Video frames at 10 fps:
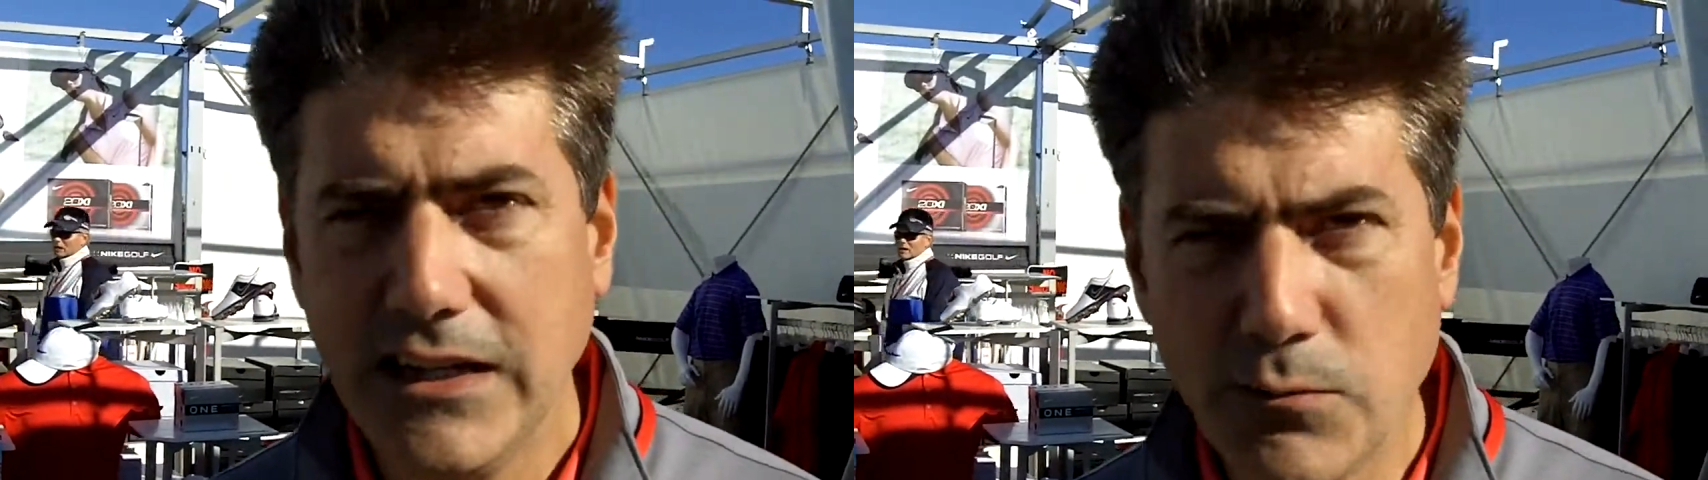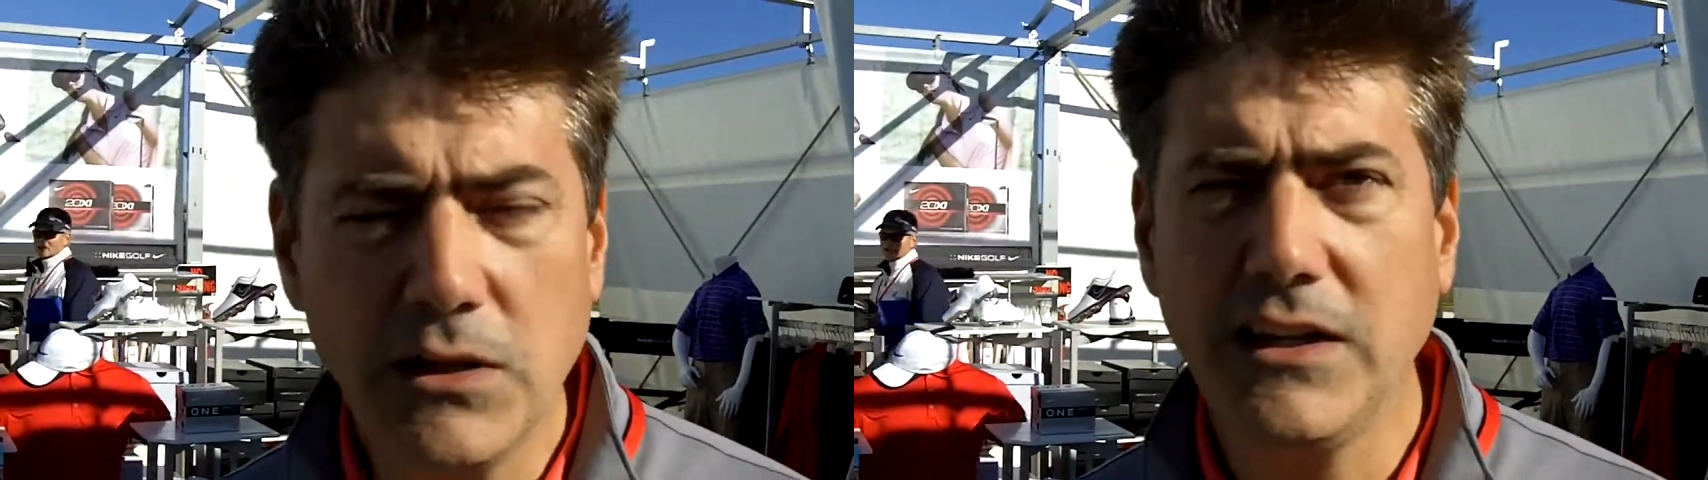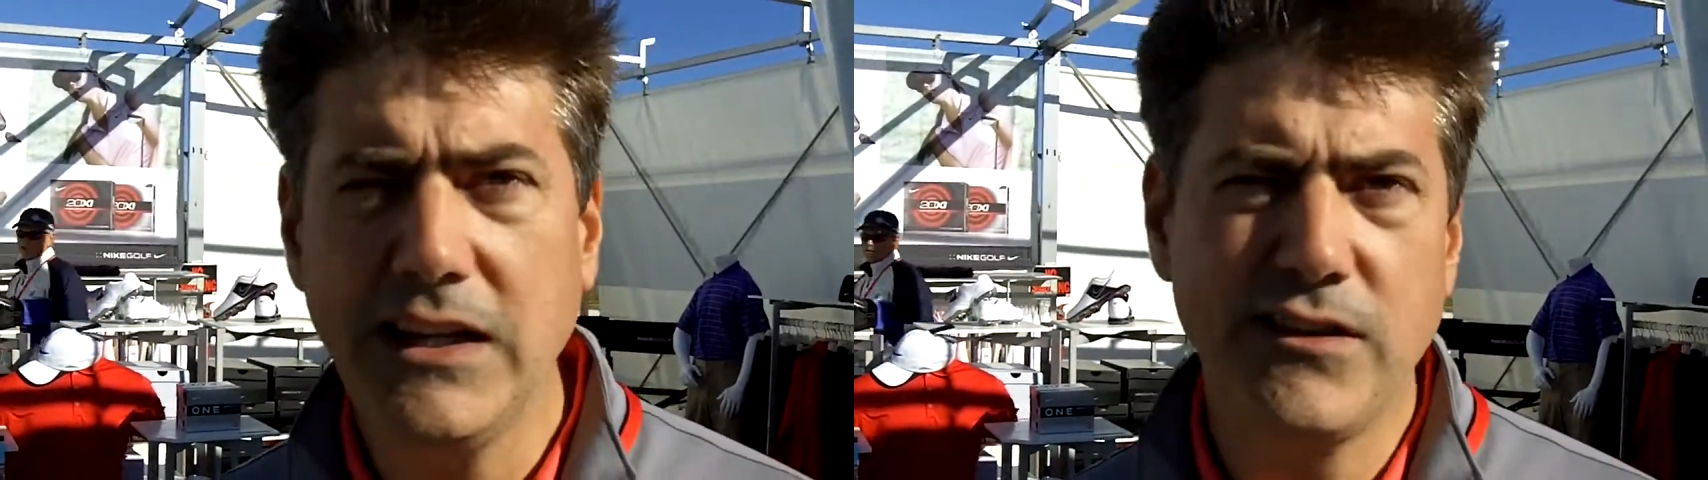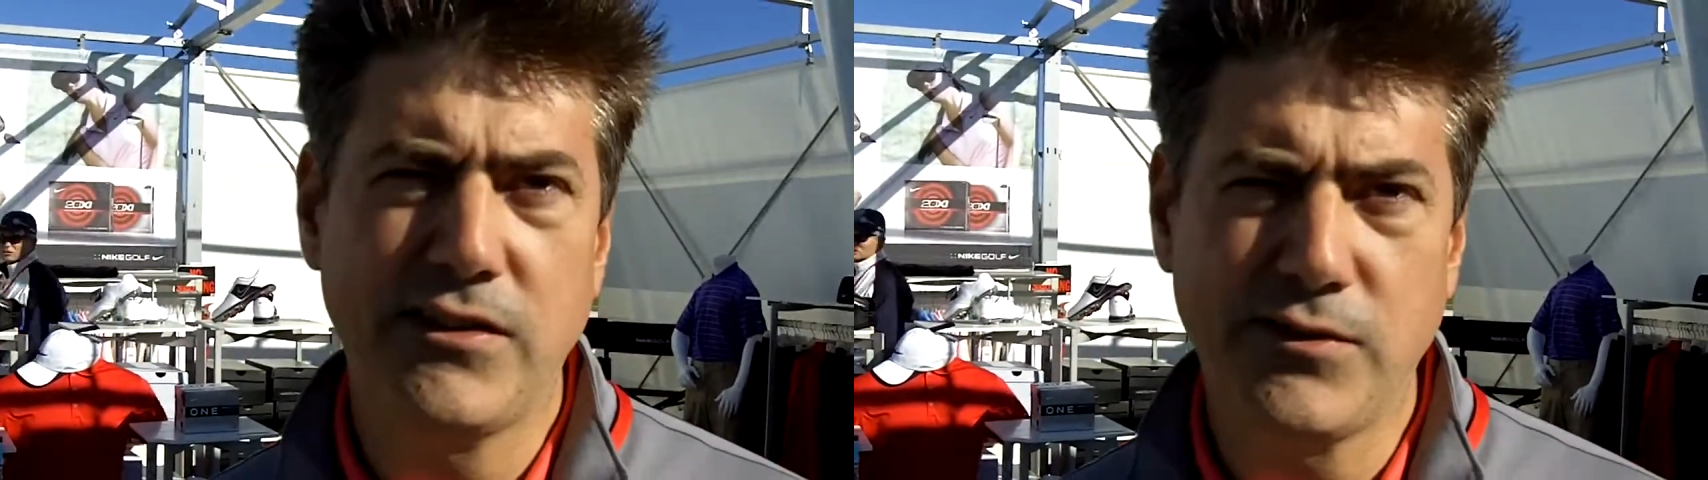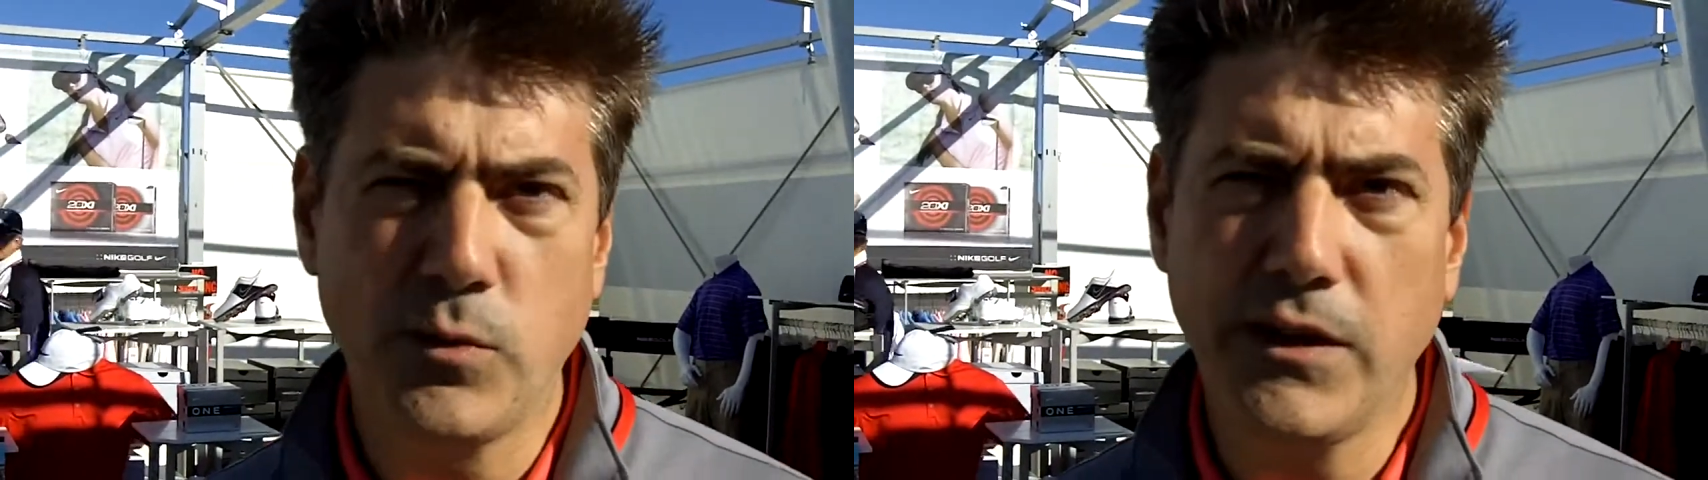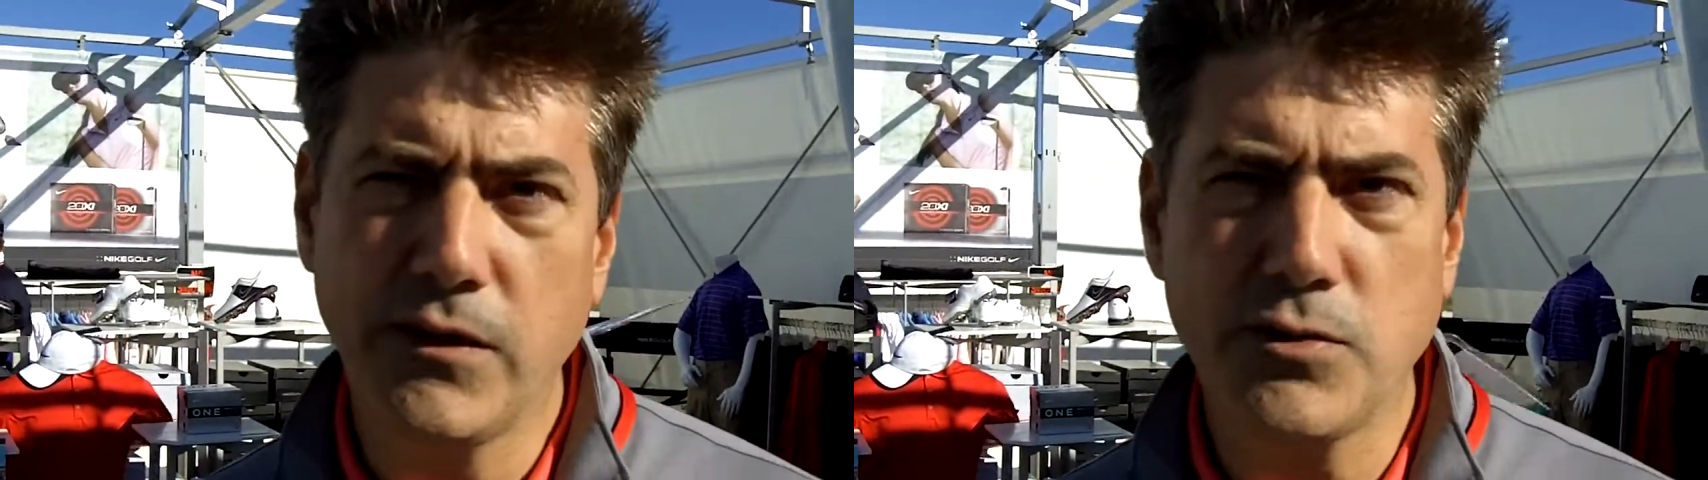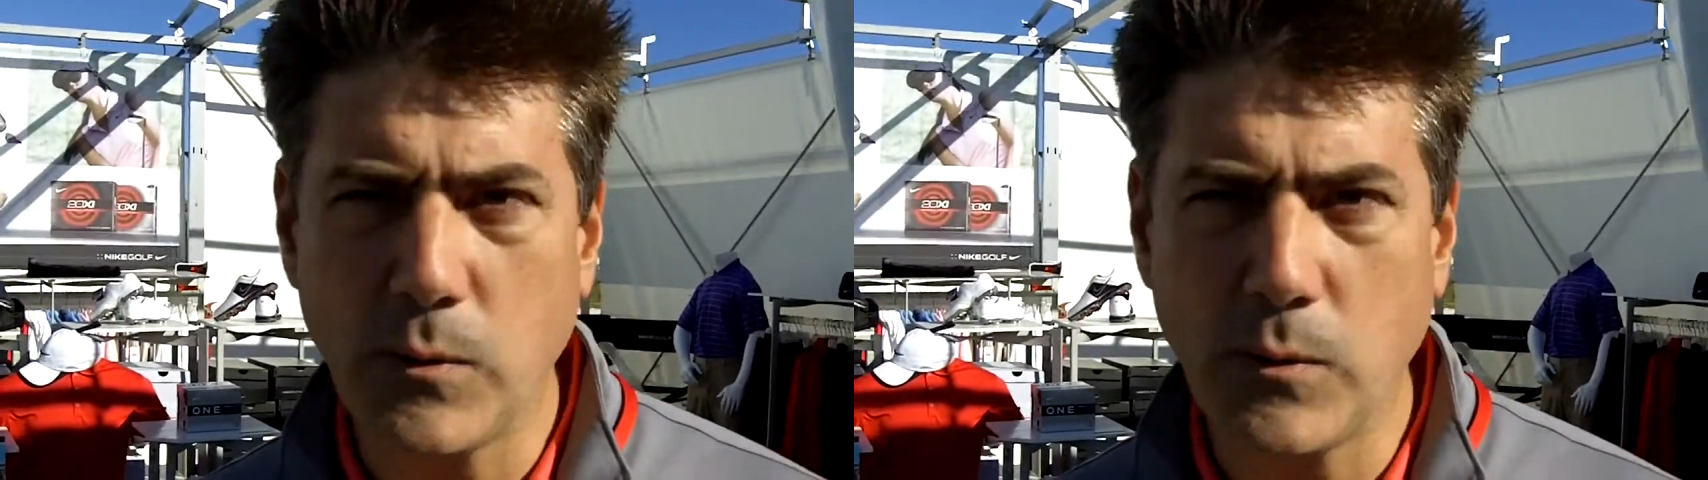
it really is. It's one of those